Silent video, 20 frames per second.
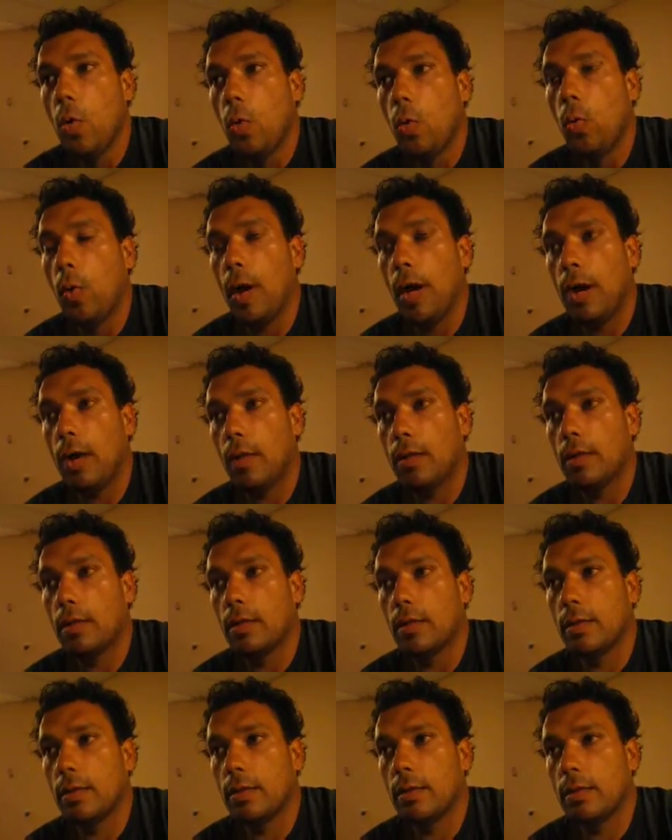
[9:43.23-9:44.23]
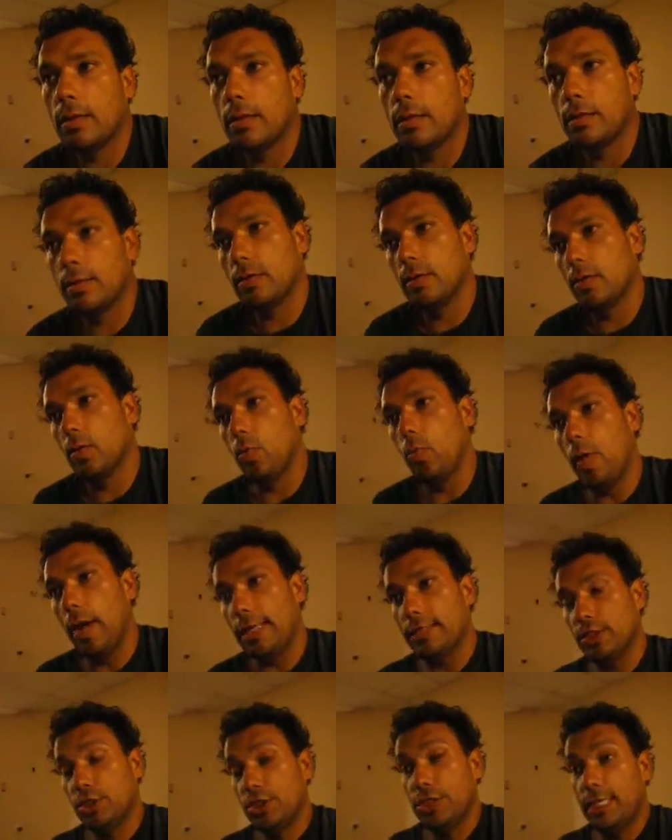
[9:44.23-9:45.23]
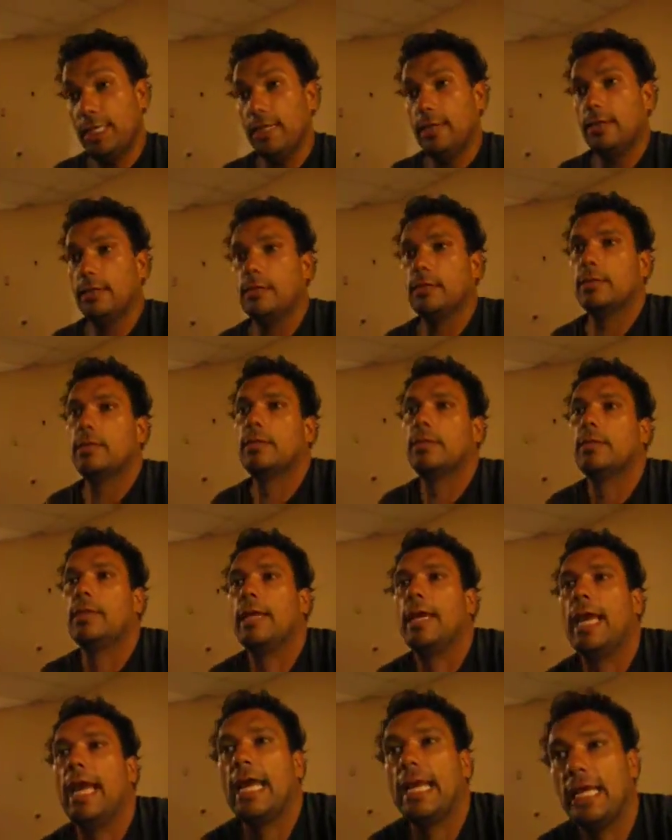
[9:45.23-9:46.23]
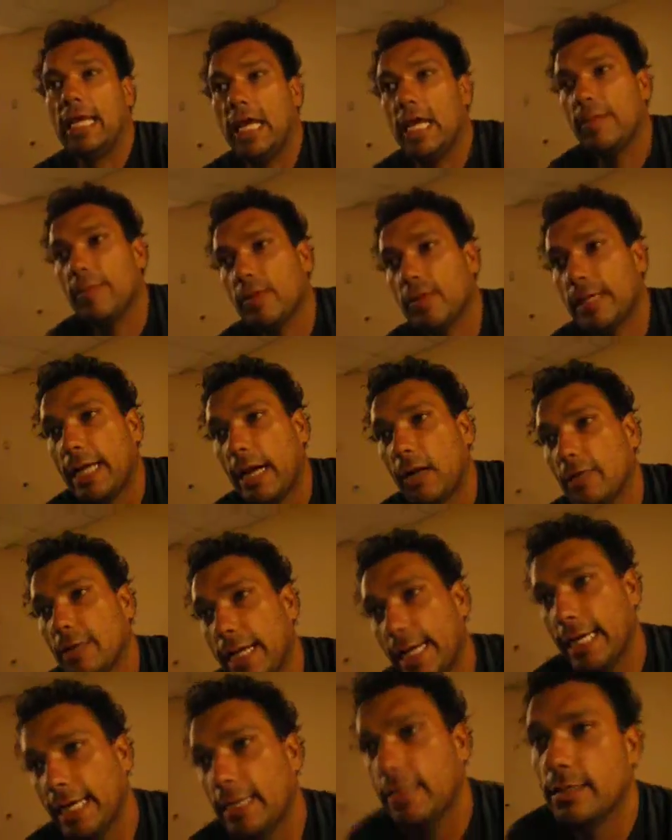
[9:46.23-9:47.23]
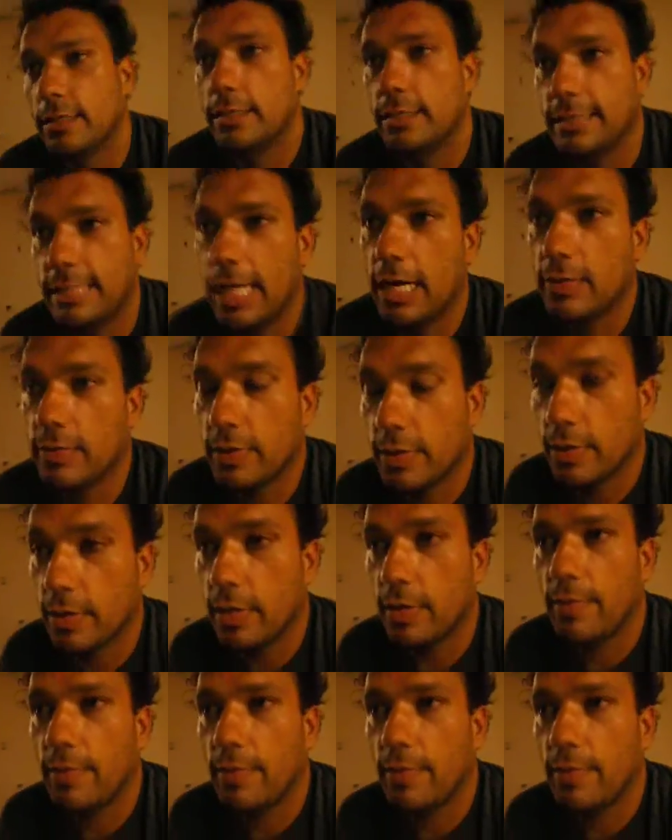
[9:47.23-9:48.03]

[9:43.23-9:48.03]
Well, when she and him are now laying down there,